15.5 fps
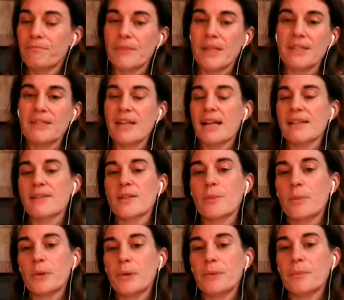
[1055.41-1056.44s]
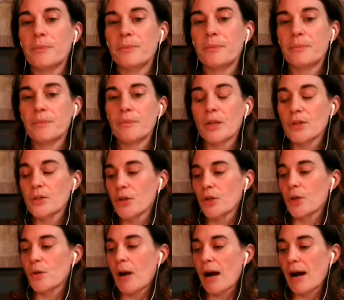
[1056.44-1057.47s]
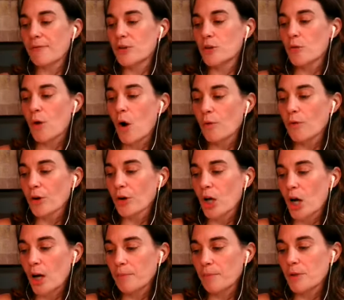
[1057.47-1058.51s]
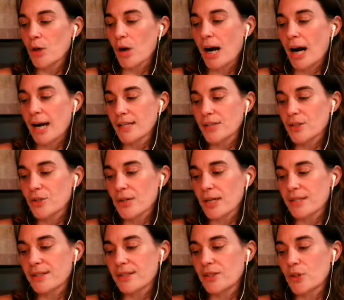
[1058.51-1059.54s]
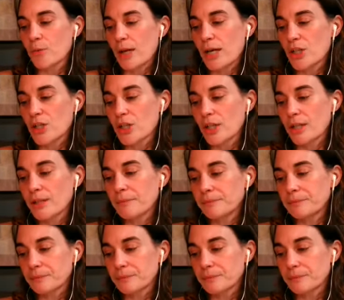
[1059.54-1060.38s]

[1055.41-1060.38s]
It's that simple. So you have to overcome your high stress situation,